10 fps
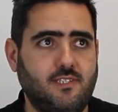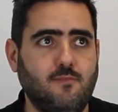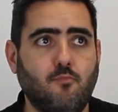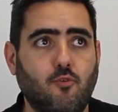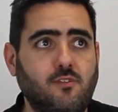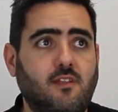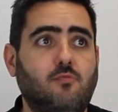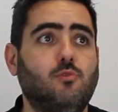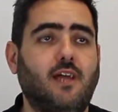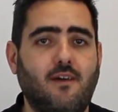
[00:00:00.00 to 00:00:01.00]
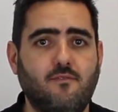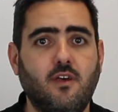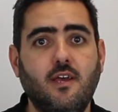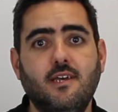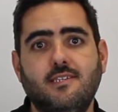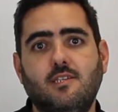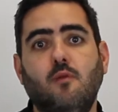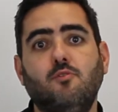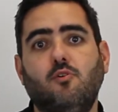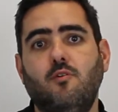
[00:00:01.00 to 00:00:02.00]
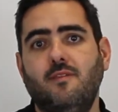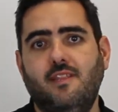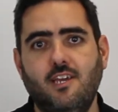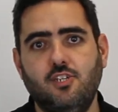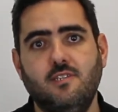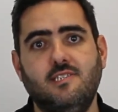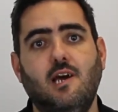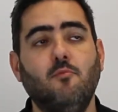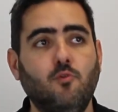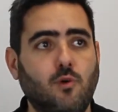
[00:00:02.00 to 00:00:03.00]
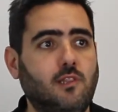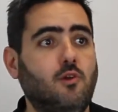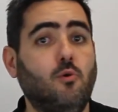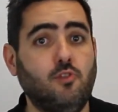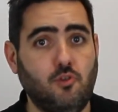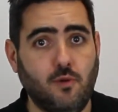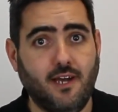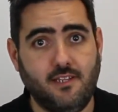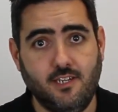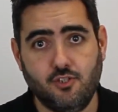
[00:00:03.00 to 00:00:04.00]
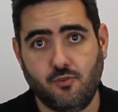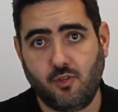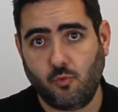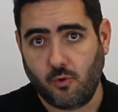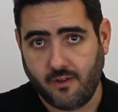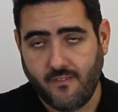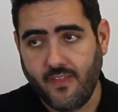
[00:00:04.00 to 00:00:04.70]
It's important that you will have some documentation, someone will know that you got injured at work.